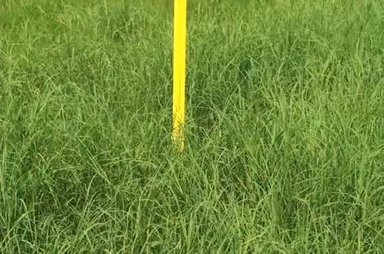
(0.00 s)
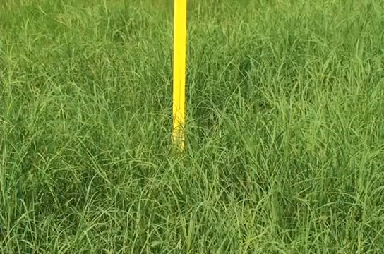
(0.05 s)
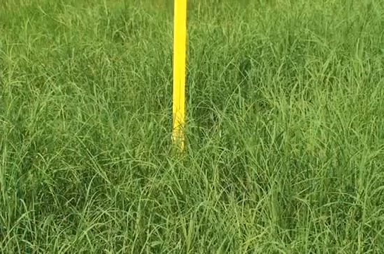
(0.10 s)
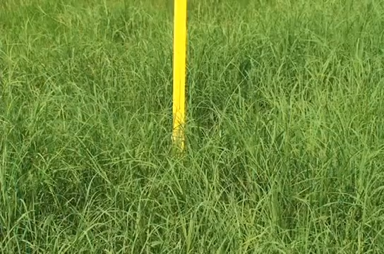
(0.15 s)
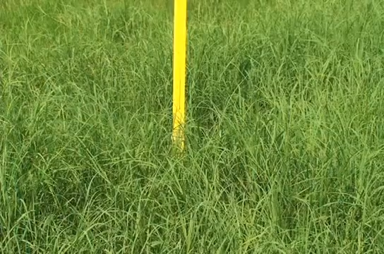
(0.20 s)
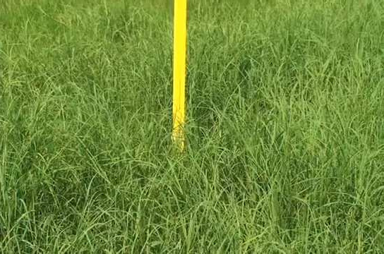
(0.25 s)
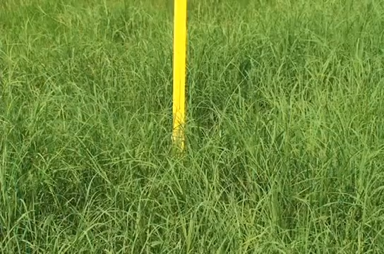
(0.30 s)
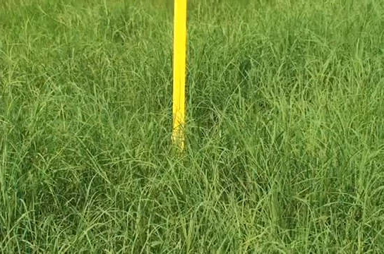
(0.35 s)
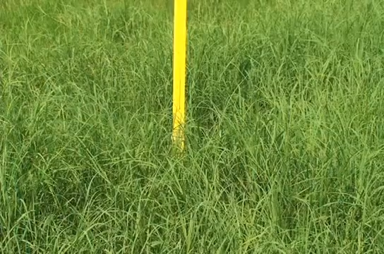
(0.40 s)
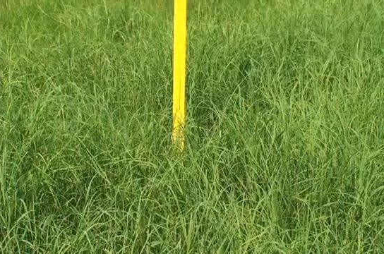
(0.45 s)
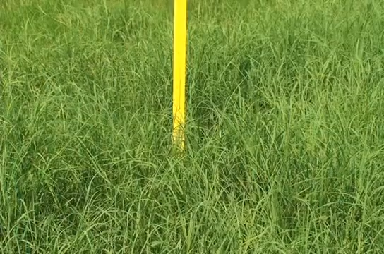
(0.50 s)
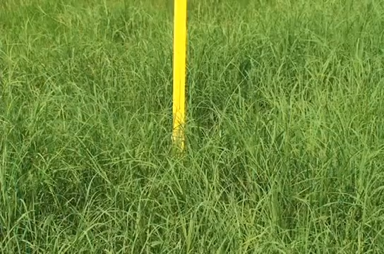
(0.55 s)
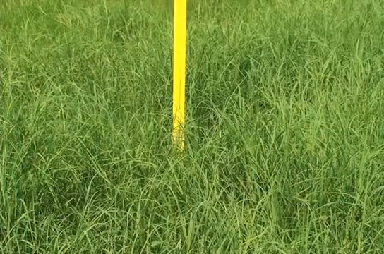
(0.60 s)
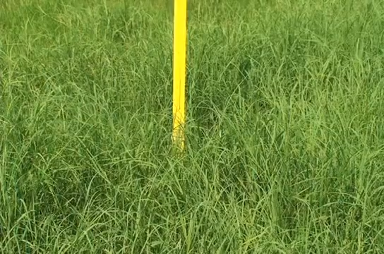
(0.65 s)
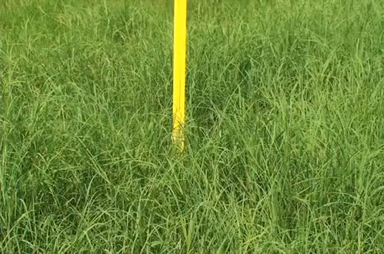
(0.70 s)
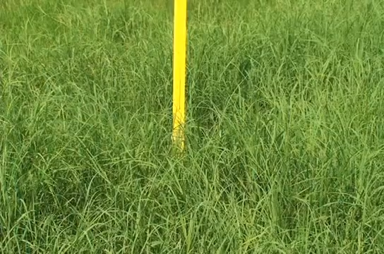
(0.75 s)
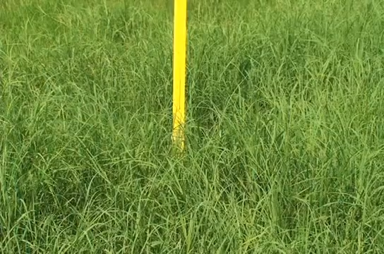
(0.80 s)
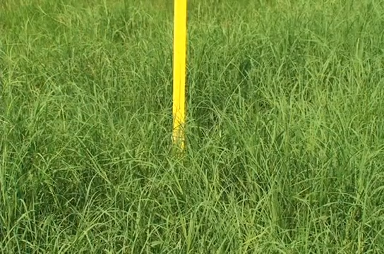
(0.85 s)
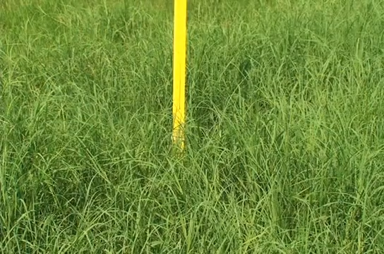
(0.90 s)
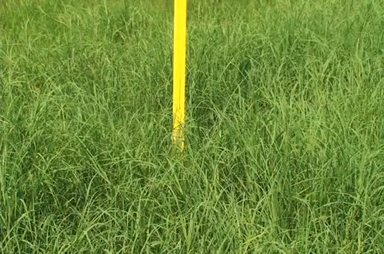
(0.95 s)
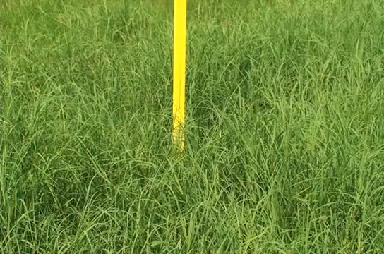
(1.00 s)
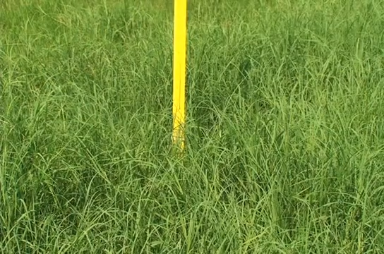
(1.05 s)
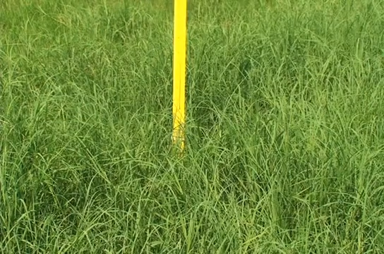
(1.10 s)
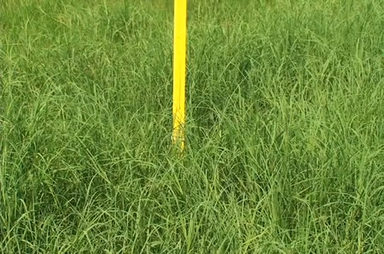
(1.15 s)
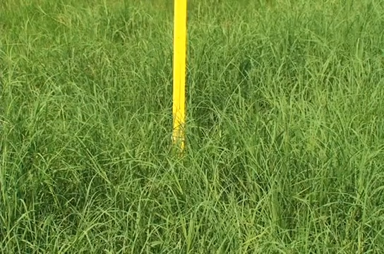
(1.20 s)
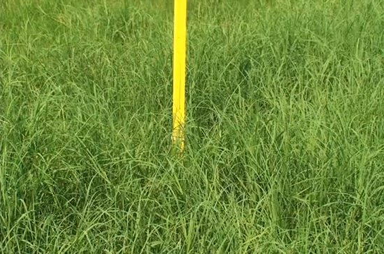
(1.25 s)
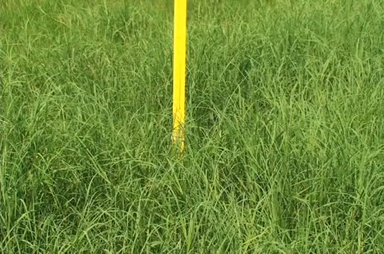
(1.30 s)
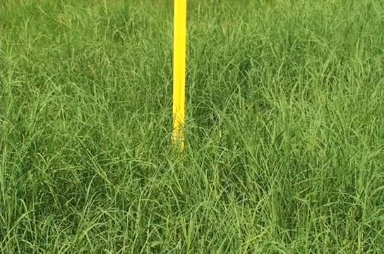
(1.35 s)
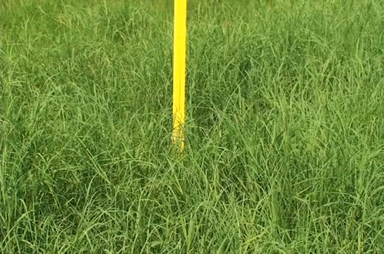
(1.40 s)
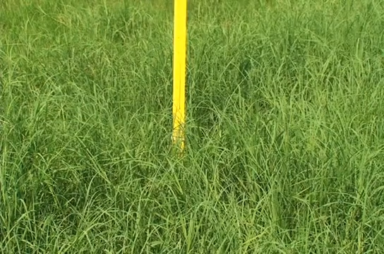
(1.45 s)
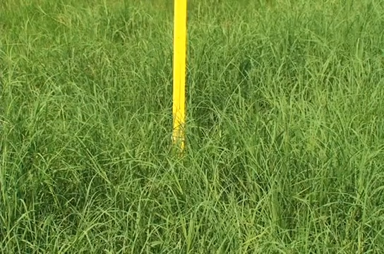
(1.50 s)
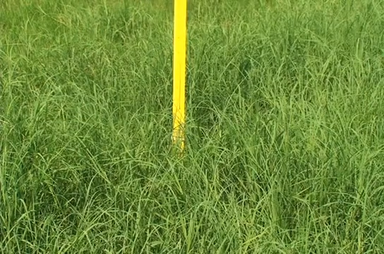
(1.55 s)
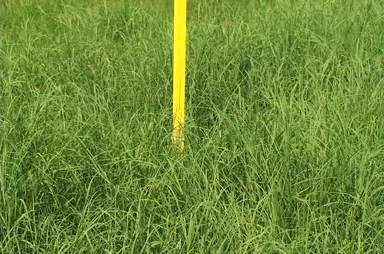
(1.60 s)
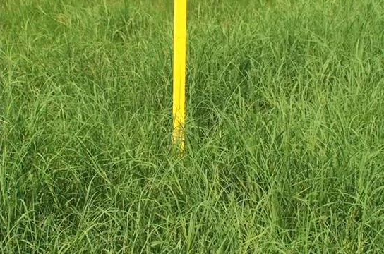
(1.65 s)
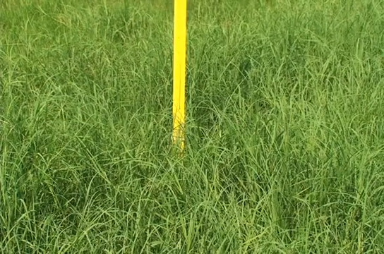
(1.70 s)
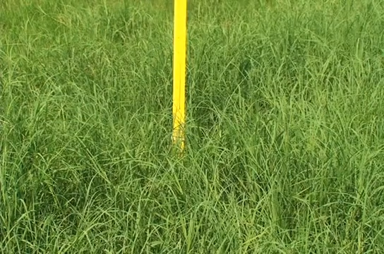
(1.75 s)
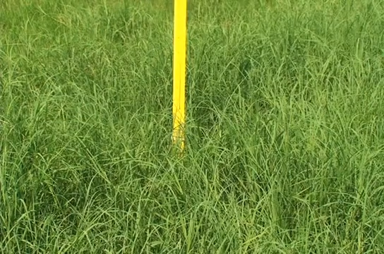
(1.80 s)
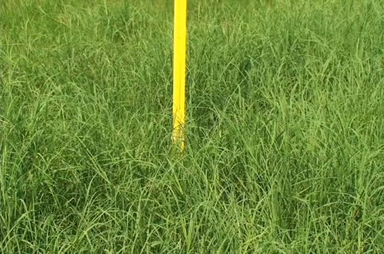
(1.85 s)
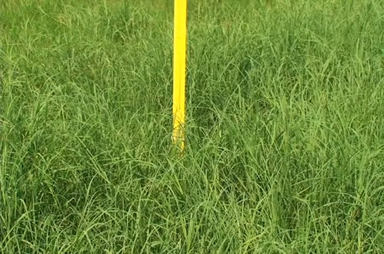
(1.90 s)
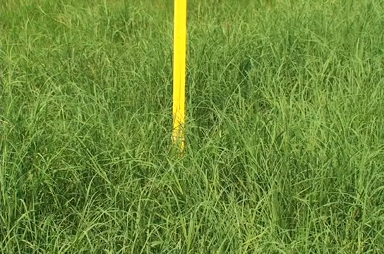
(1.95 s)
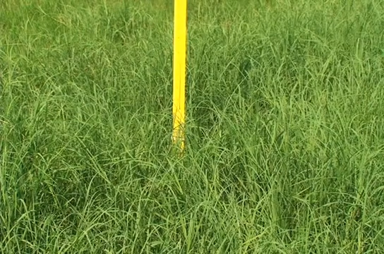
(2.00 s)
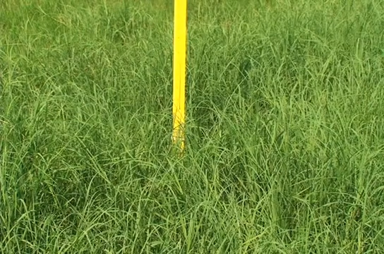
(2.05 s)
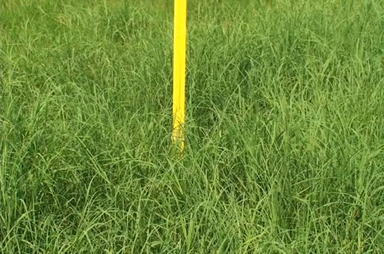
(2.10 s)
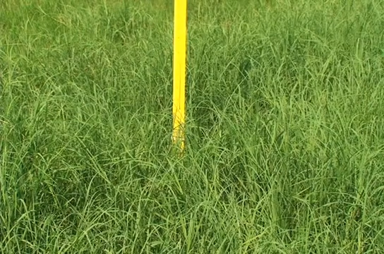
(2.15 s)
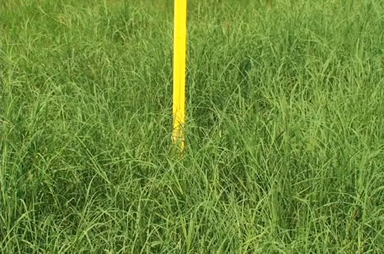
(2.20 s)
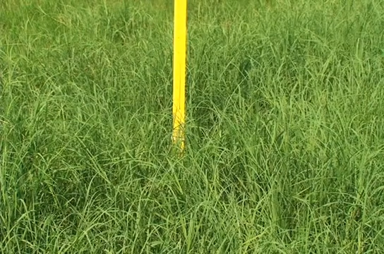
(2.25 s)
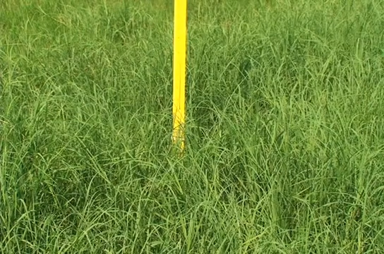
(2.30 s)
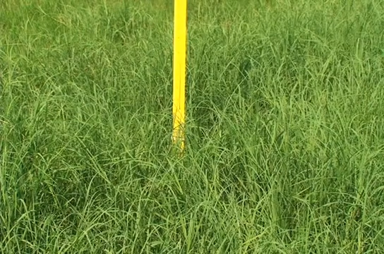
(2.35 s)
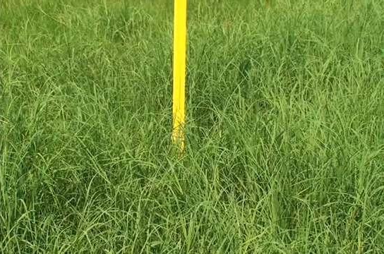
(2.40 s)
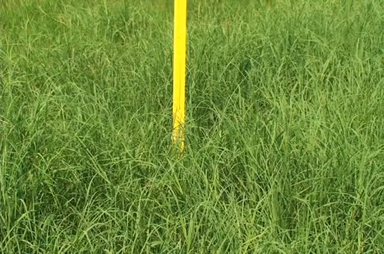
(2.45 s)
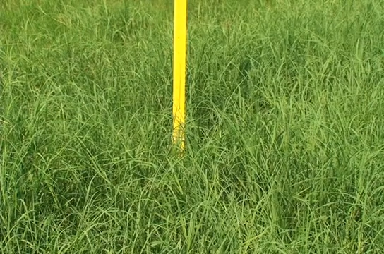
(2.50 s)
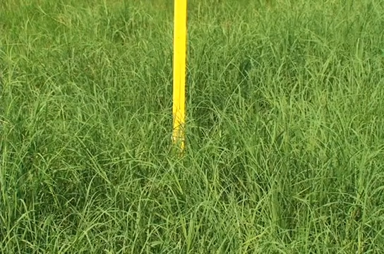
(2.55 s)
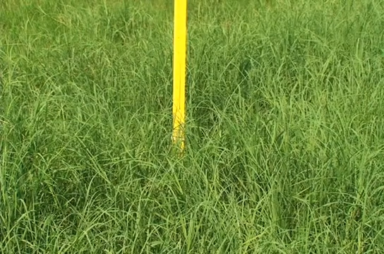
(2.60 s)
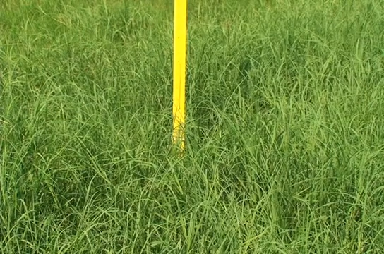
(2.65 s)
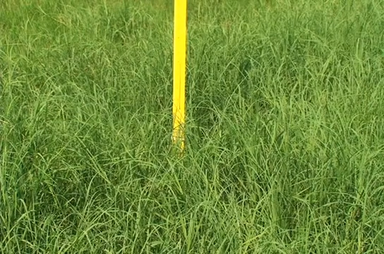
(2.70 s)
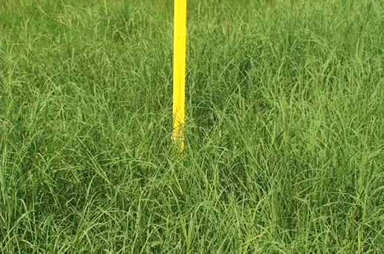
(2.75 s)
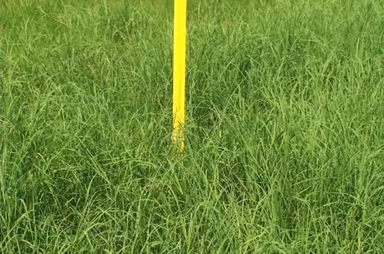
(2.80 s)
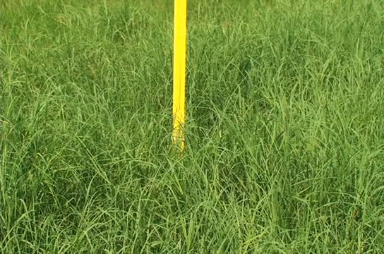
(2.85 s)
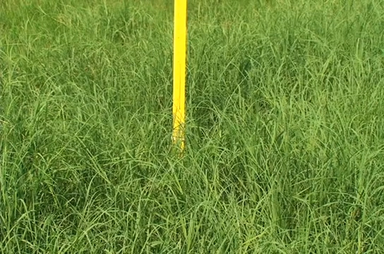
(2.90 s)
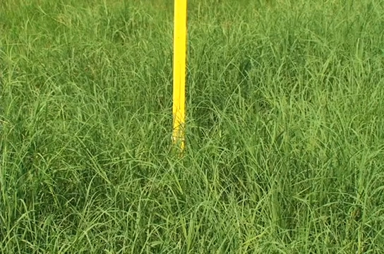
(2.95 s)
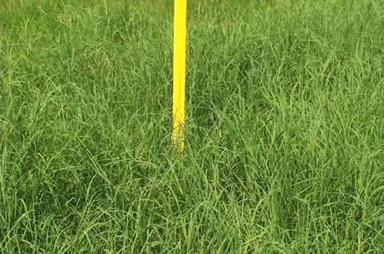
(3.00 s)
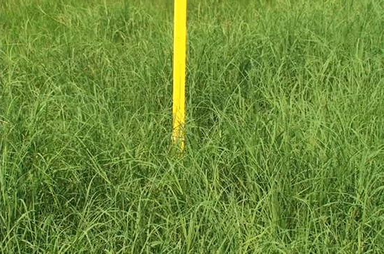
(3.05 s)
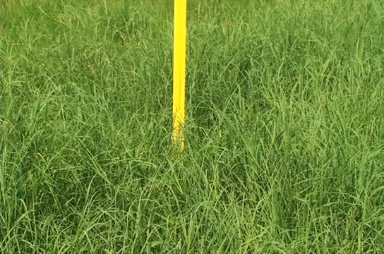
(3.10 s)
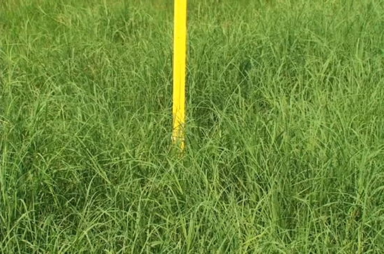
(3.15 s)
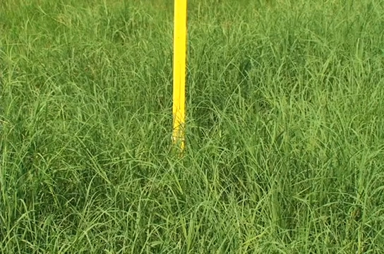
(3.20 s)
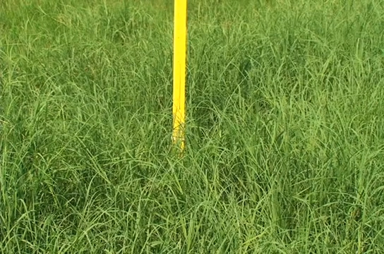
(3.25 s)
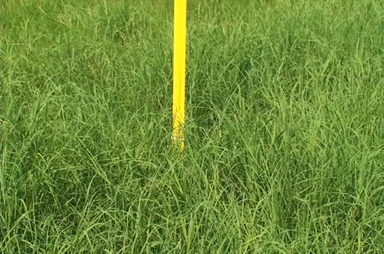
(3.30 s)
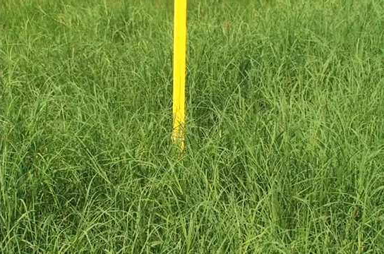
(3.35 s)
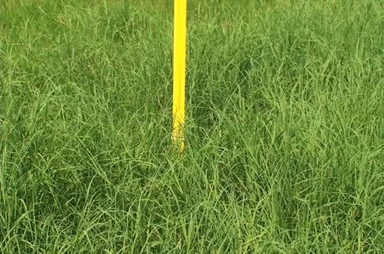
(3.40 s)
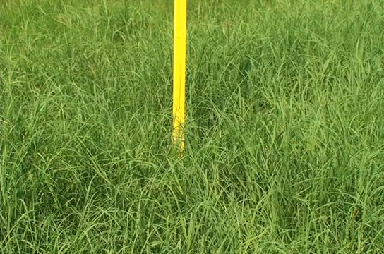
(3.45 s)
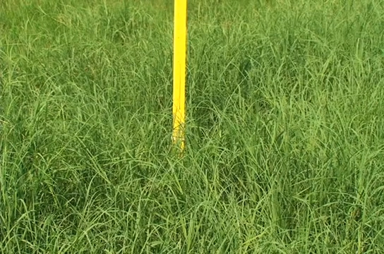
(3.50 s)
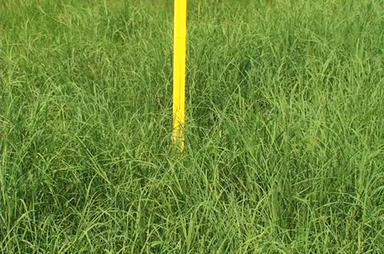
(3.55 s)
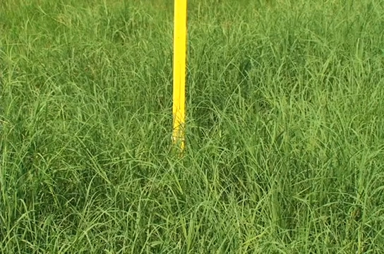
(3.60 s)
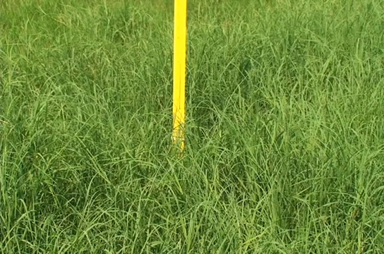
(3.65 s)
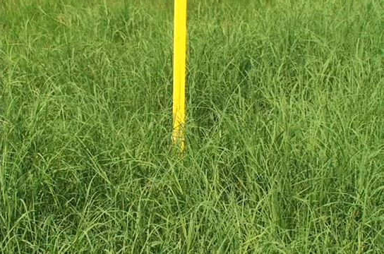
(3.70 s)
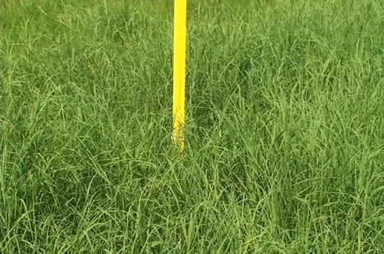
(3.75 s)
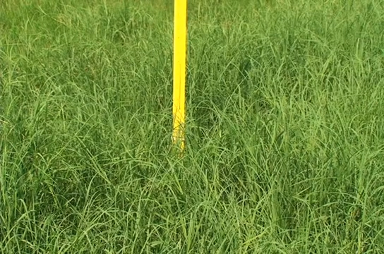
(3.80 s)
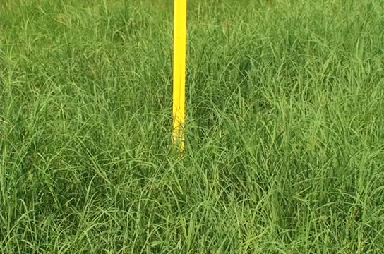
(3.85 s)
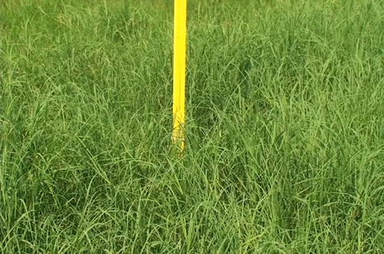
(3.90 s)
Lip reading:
No face is visible, so there are no lips to read.